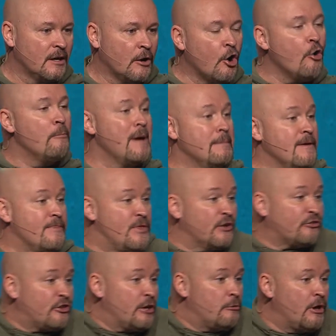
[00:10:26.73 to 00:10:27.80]
Oh, maybe
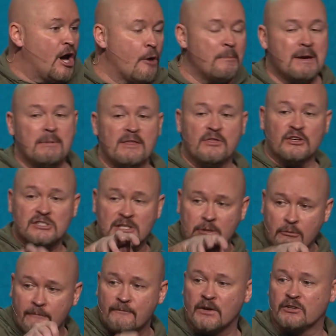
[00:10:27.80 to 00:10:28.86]
this thing will help. Maybe this thing
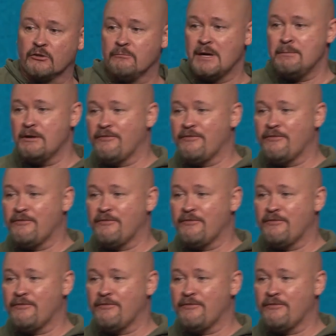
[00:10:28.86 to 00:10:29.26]
will fix it. Maybe